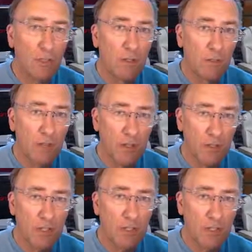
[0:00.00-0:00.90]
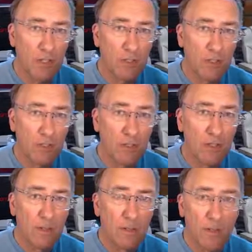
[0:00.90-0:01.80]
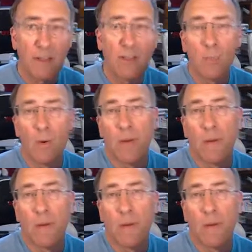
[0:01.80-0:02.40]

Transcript: that exists. That is why